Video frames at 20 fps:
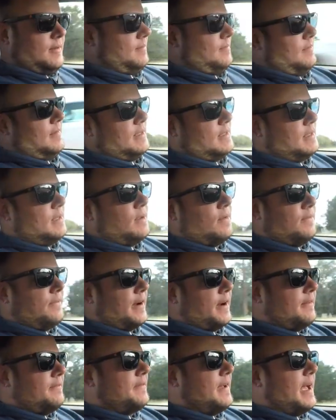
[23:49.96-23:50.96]
It's still
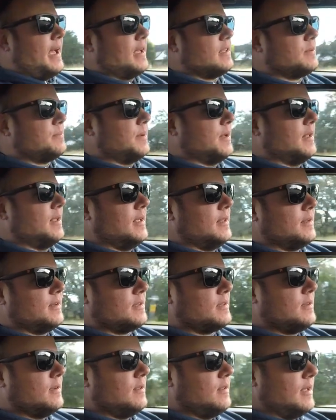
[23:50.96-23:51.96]
very fast, but
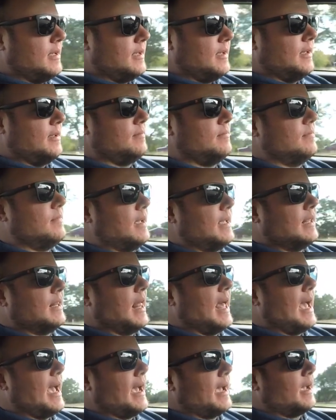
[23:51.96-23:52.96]
there's still a
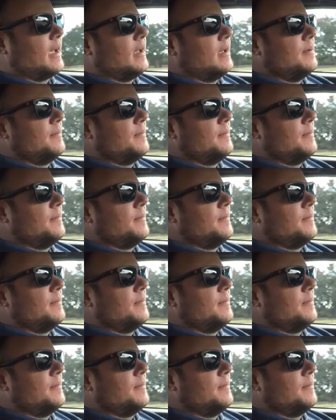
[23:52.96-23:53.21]
lag.